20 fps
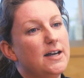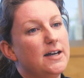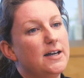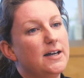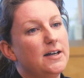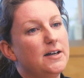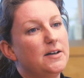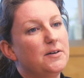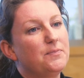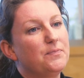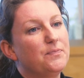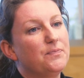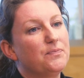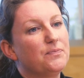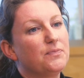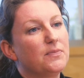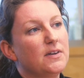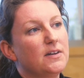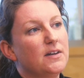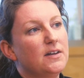
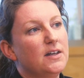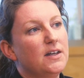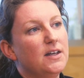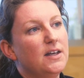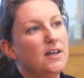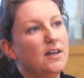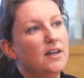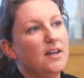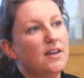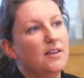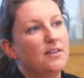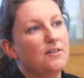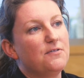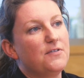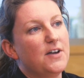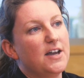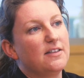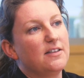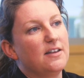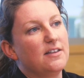the
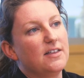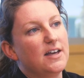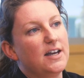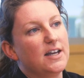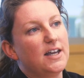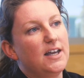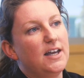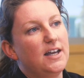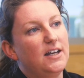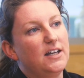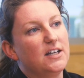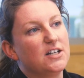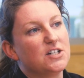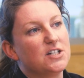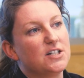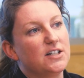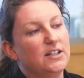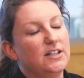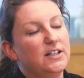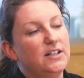fact that they can
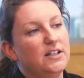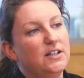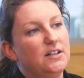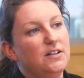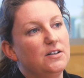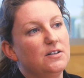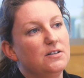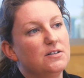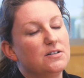actually